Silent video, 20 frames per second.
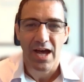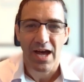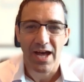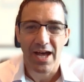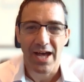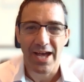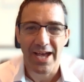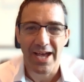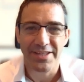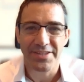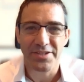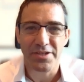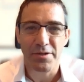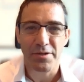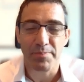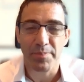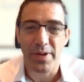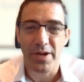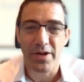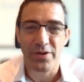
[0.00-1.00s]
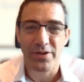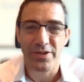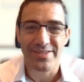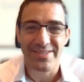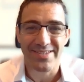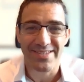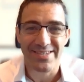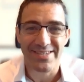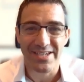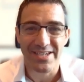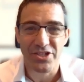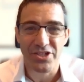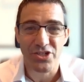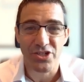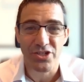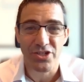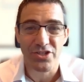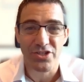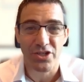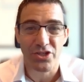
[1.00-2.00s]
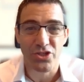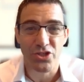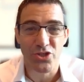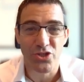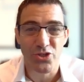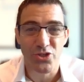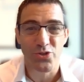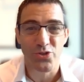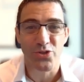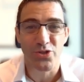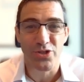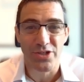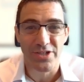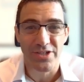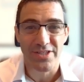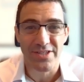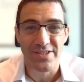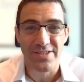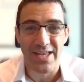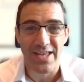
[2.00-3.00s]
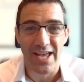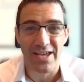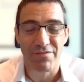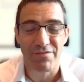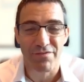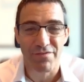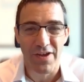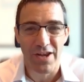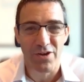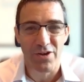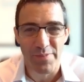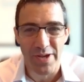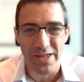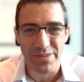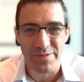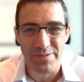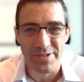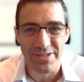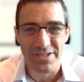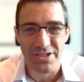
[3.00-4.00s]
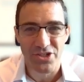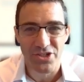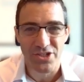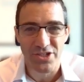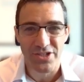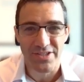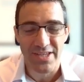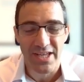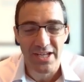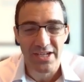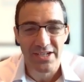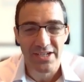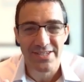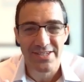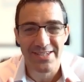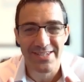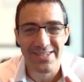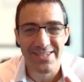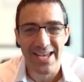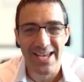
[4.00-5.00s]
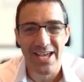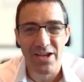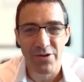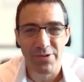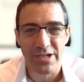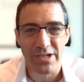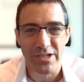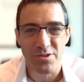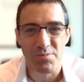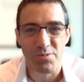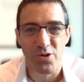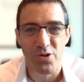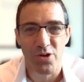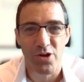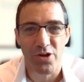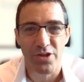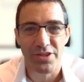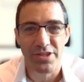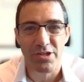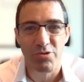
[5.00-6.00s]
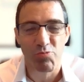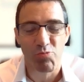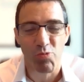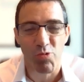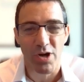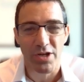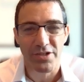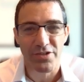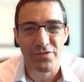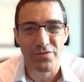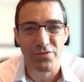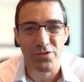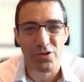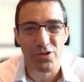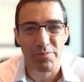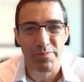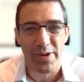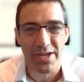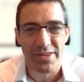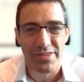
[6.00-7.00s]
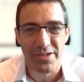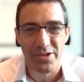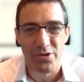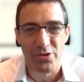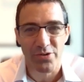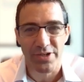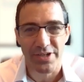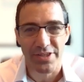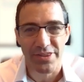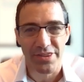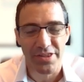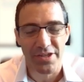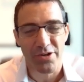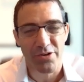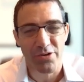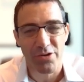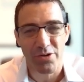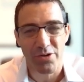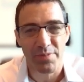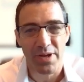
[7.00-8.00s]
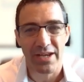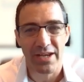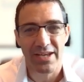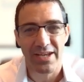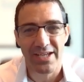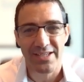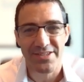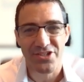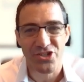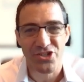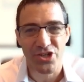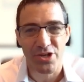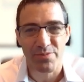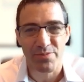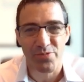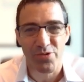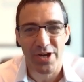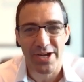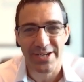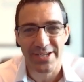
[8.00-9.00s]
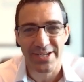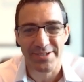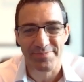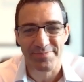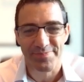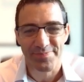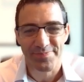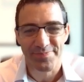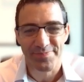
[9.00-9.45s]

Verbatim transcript: Hi, dear parents, teachers, students, and fellow mathematicians. Today we explore the wonderful Pythagorean theorem. Let's jump right in.